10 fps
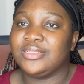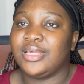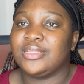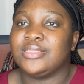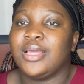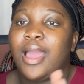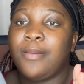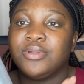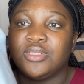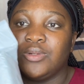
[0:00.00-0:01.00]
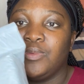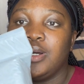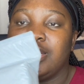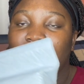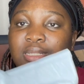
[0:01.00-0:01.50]
Like the Amazon
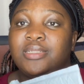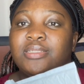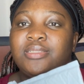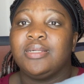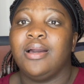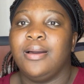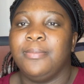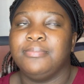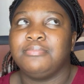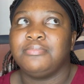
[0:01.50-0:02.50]
one is um